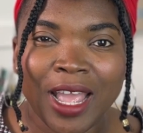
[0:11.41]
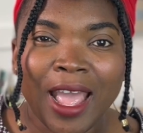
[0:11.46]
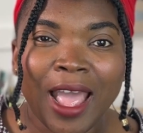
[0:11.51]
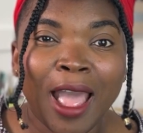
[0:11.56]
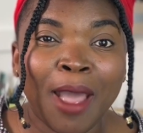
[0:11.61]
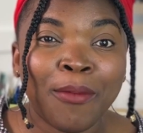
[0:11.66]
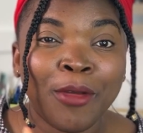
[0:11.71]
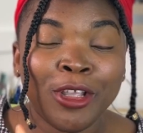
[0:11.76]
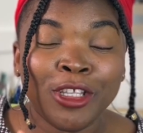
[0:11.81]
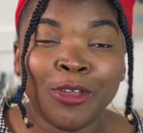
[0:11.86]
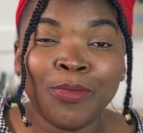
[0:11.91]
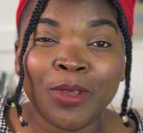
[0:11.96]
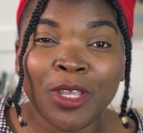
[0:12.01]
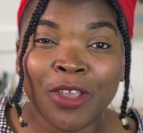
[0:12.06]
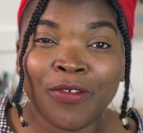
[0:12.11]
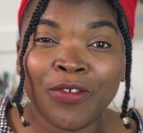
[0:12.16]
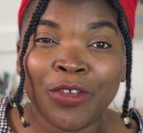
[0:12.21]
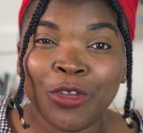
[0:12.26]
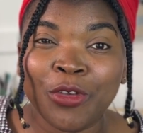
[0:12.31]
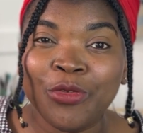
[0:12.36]
I'm going to be
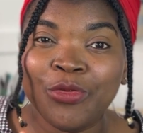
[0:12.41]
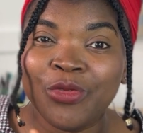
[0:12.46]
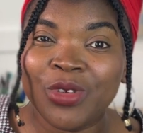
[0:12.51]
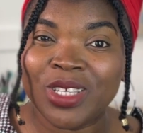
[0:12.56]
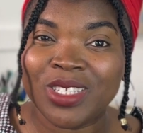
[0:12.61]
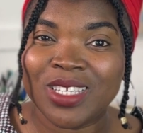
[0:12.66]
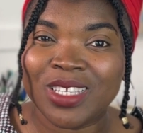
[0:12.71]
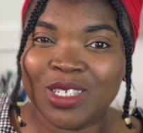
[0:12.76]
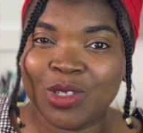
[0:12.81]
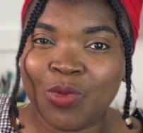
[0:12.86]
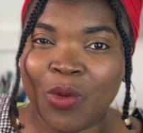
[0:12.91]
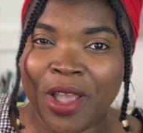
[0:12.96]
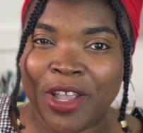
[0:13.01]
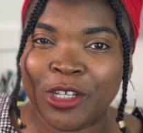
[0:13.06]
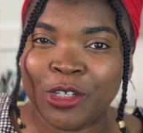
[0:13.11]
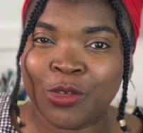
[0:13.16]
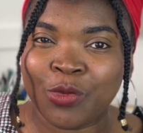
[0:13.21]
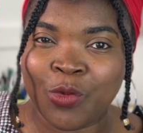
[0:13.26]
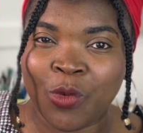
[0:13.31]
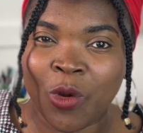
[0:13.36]
giving you reasons why you
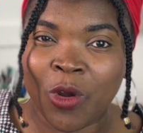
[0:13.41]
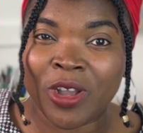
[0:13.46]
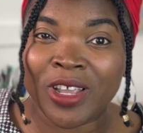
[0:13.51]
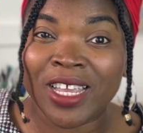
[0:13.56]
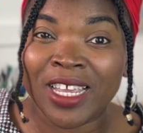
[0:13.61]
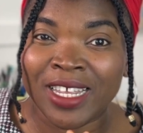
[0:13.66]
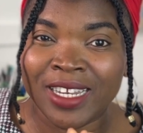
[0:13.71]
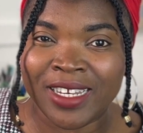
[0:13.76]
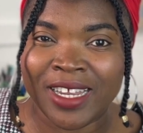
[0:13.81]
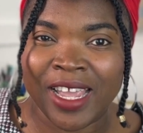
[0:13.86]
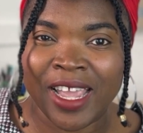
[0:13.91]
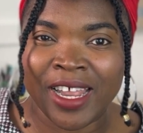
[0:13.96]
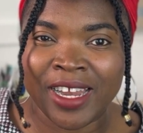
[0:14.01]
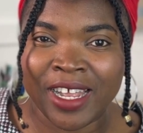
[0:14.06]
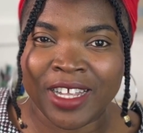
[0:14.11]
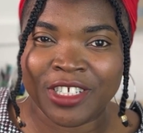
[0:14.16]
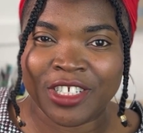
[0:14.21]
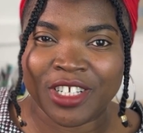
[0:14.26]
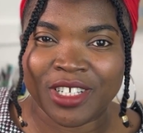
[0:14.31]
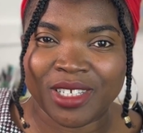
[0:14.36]
should work in the N
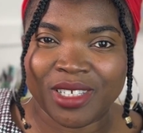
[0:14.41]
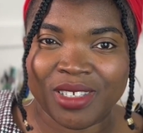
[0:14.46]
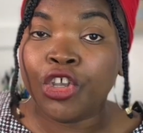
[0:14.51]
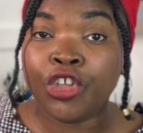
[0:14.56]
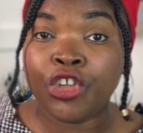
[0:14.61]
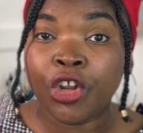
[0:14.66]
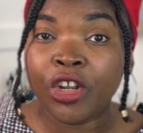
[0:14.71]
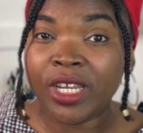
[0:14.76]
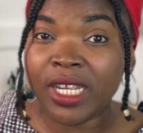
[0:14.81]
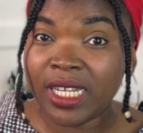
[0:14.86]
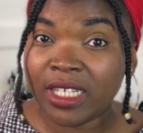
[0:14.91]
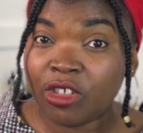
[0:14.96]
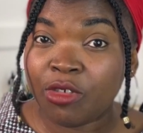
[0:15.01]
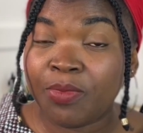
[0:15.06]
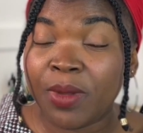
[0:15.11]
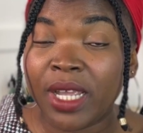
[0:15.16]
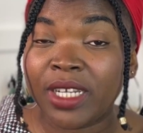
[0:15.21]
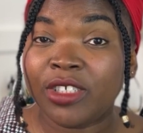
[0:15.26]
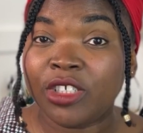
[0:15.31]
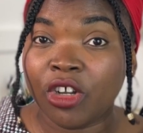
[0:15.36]
H S. You don't need to be a
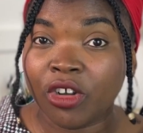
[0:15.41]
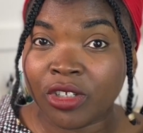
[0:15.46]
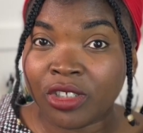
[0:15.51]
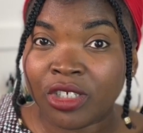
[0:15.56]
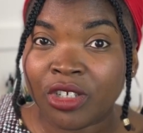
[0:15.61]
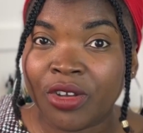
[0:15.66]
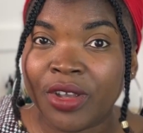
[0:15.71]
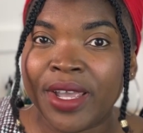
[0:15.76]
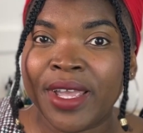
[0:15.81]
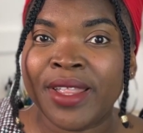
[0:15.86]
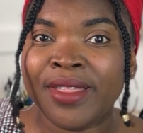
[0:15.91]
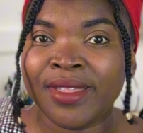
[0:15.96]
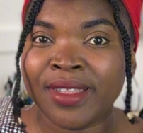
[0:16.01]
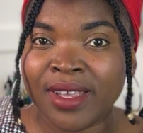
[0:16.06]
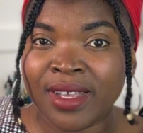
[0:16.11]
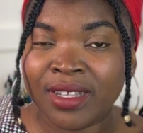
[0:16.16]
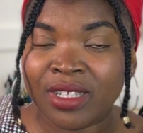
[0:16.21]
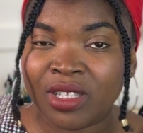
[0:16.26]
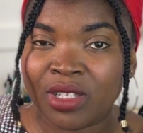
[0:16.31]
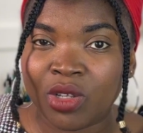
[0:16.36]
doctor, a
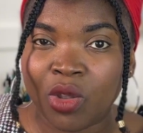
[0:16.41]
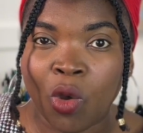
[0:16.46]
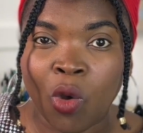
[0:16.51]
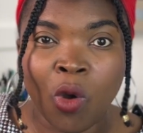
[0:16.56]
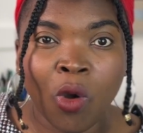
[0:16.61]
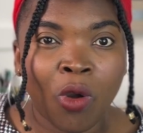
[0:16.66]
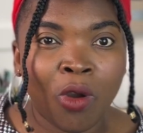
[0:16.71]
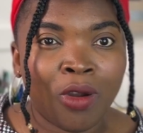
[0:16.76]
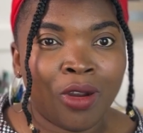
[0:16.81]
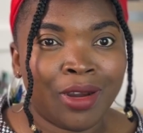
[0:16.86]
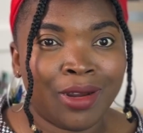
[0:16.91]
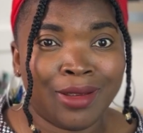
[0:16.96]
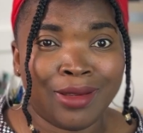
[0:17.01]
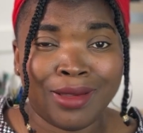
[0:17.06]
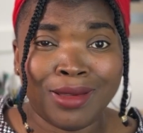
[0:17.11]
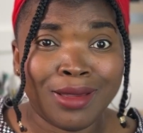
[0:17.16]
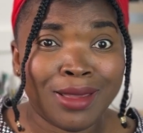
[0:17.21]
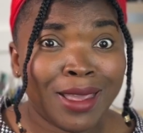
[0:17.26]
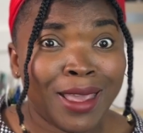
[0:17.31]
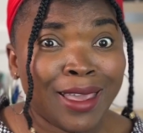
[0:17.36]
nurse, or
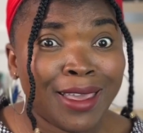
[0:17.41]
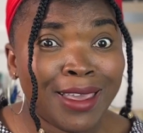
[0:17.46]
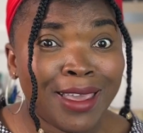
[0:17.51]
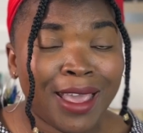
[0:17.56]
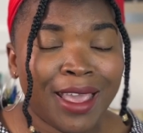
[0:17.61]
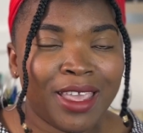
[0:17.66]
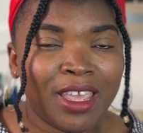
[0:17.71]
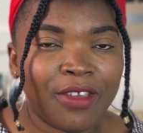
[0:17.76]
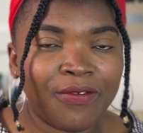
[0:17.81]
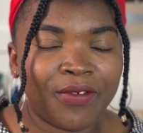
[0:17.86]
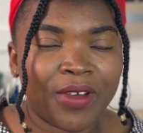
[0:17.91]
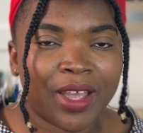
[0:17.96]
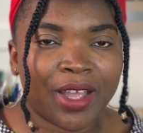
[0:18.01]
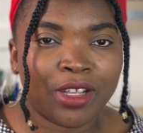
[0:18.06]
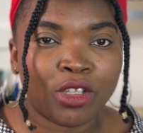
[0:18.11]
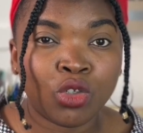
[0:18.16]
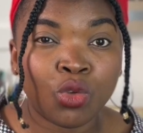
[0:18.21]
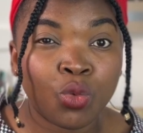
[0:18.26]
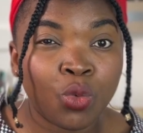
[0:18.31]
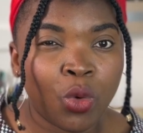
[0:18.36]
a caregiver
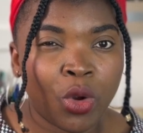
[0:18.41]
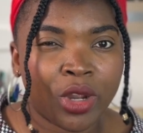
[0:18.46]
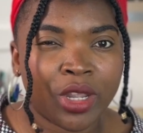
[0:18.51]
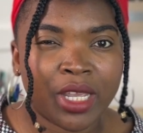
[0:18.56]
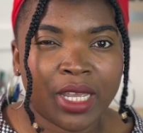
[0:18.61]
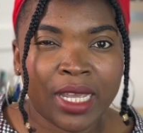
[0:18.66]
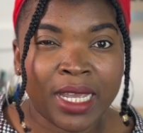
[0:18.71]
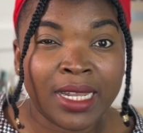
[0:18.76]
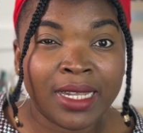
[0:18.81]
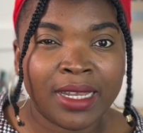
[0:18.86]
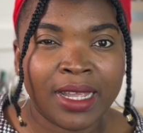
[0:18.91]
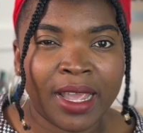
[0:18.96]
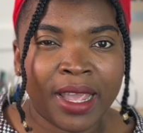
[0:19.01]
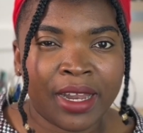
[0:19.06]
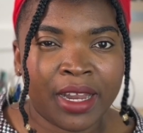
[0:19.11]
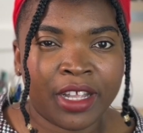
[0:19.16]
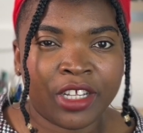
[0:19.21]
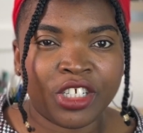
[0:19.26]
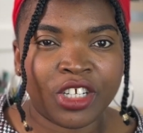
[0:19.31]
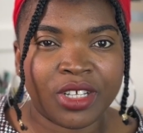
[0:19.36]
to work in the
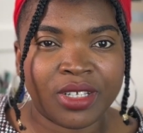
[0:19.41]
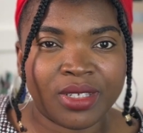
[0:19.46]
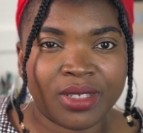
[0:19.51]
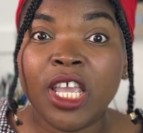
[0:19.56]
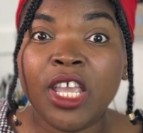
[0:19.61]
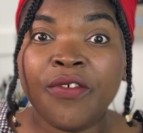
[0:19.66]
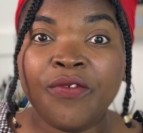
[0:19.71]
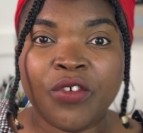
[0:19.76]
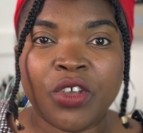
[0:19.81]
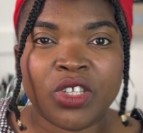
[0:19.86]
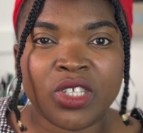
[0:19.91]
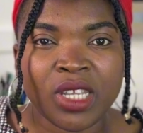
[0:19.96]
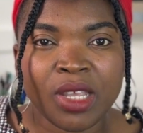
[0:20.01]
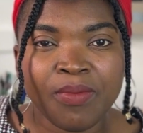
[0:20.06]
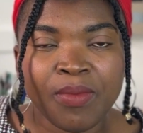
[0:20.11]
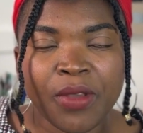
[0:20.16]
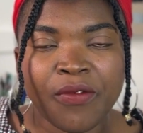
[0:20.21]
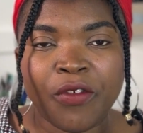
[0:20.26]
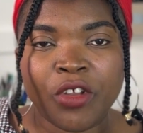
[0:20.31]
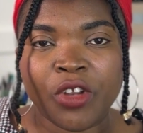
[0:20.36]
N H S. If you're seeing
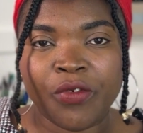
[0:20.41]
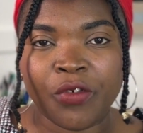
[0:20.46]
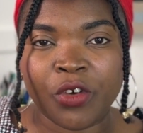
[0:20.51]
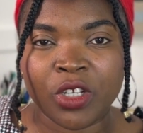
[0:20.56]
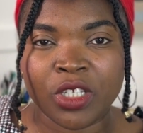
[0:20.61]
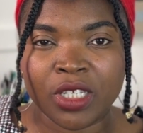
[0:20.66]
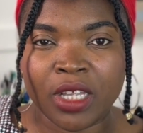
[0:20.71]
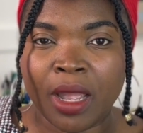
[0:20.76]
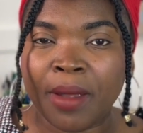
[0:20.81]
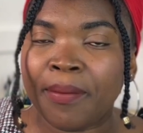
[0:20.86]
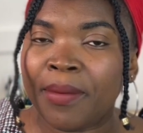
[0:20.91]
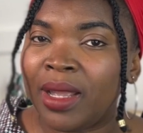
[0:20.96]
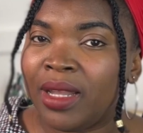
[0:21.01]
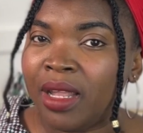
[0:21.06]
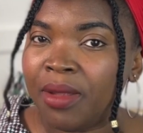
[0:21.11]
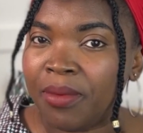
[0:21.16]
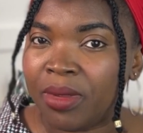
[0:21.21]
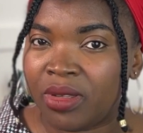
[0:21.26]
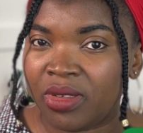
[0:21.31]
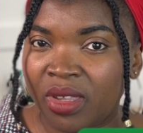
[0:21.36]
me for the first time, my
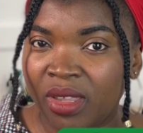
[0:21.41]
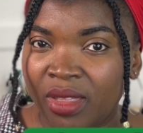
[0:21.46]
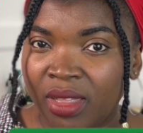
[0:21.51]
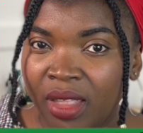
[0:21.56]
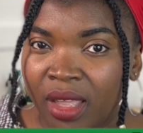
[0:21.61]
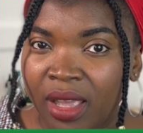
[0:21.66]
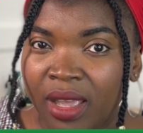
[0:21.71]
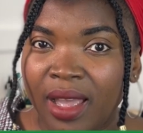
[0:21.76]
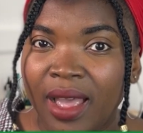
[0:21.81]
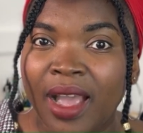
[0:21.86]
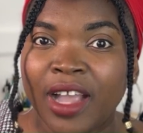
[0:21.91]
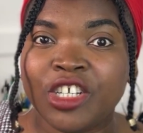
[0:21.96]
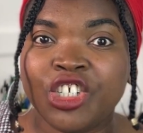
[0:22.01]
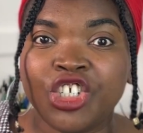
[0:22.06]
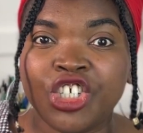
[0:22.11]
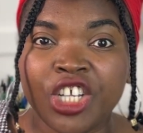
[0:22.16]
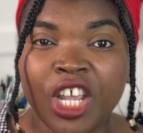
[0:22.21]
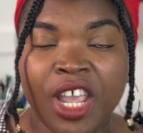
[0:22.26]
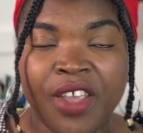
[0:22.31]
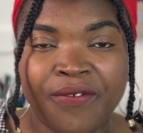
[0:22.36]
name is Cynthia. I
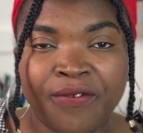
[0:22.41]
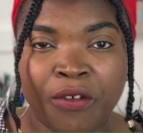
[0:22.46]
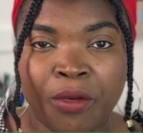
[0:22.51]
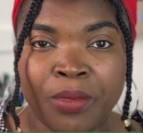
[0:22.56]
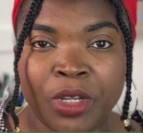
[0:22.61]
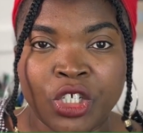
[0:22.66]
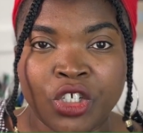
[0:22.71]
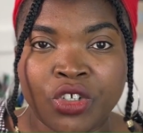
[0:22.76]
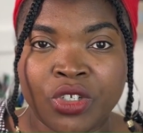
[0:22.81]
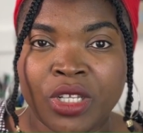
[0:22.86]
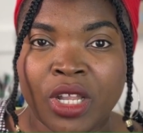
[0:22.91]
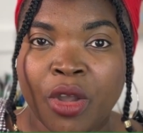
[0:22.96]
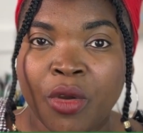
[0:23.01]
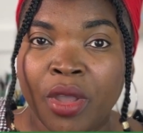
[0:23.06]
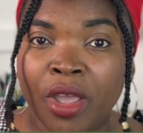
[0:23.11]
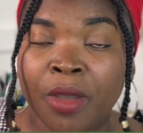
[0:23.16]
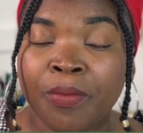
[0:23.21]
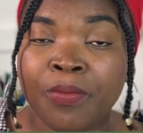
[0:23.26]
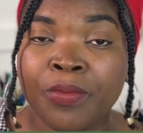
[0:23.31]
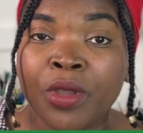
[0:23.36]
share information that will
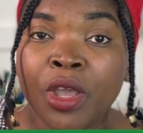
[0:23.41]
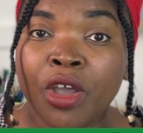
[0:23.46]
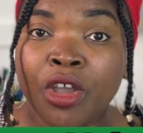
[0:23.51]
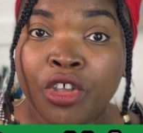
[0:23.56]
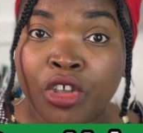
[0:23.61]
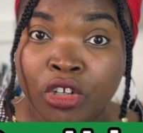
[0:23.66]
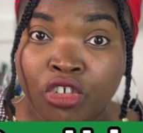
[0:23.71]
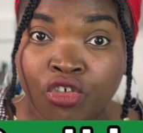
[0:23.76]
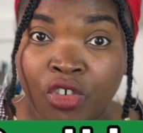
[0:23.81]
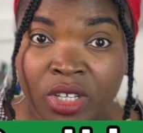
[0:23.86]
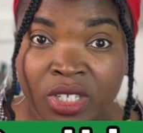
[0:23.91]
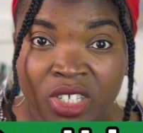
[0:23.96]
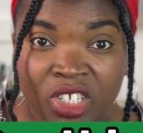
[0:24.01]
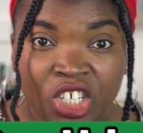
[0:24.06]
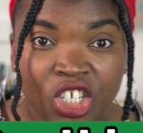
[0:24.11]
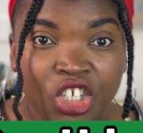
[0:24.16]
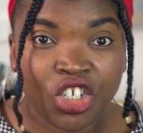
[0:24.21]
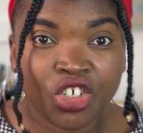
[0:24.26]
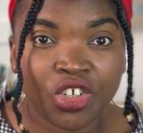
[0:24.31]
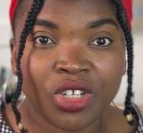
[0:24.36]
help your
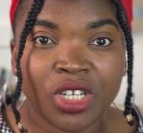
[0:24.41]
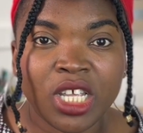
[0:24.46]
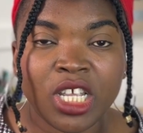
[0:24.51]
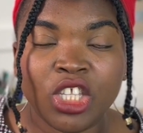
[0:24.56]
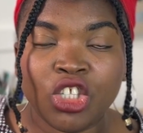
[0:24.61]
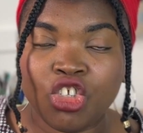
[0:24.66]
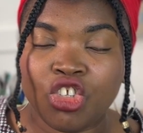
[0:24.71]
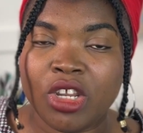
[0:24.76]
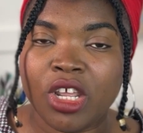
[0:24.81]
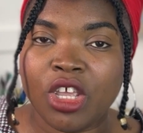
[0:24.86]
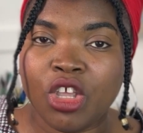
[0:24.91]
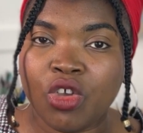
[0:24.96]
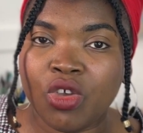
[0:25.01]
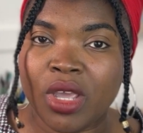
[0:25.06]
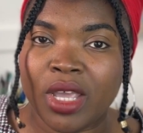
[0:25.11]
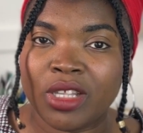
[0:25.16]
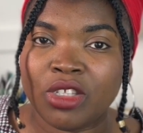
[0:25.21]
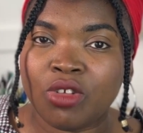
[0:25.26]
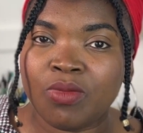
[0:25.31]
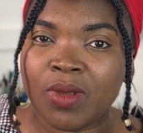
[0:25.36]
transition into the U
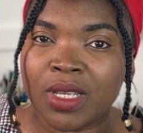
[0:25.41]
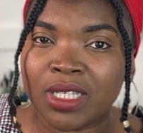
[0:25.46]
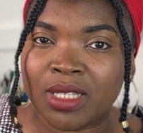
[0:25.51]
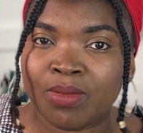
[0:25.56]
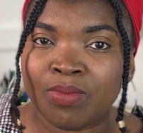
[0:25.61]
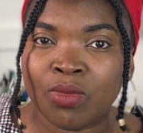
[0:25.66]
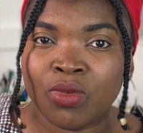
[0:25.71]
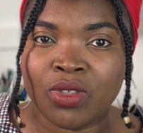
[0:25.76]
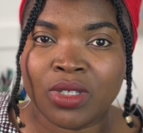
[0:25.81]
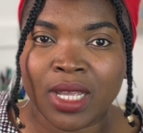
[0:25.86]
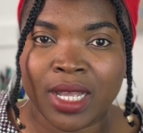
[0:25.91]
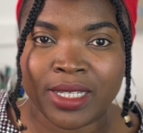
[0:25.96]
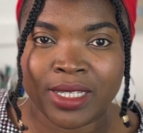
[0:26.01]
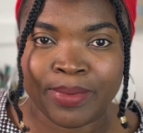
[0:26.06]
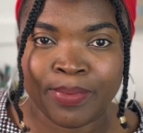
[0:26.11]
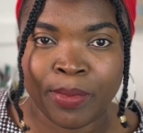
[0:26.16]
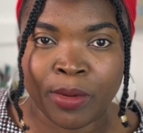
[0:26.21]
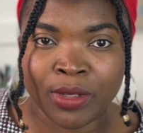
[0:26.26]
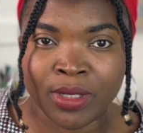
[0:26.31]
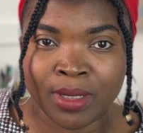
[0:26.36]
K to be as smooth as
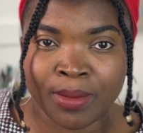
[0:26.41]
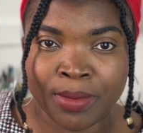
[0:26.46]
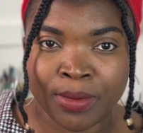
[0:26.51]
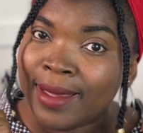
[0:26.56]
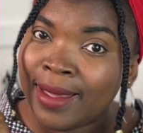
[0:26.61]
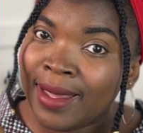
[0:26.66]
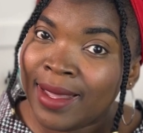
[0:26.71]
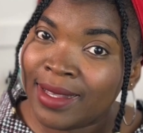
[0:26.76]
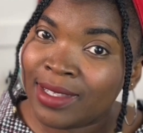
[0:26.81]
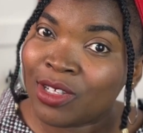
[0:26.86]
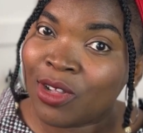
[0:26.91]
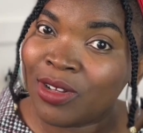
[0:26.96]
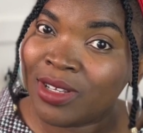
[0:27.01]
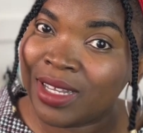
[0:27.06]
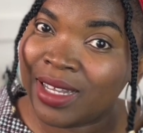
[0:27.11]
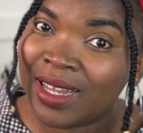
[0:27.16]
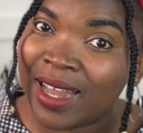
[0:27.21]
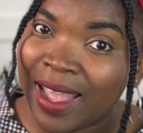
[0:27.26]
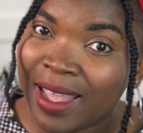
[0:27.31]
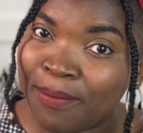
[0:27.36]
possible. Hit on the
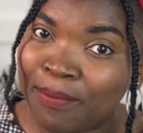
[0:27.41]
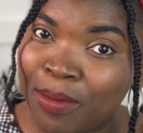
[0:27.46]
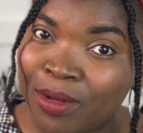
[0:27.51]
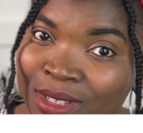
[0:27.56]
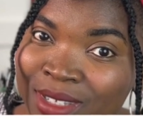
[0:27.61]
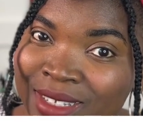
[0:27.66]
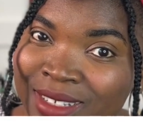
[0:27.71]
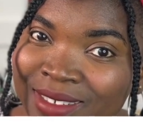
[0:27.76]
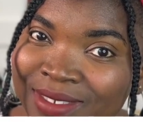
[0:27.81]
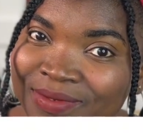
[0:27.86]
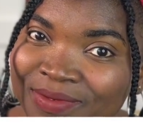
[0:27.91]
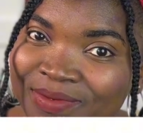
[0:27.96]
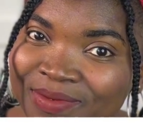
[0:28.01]
like button,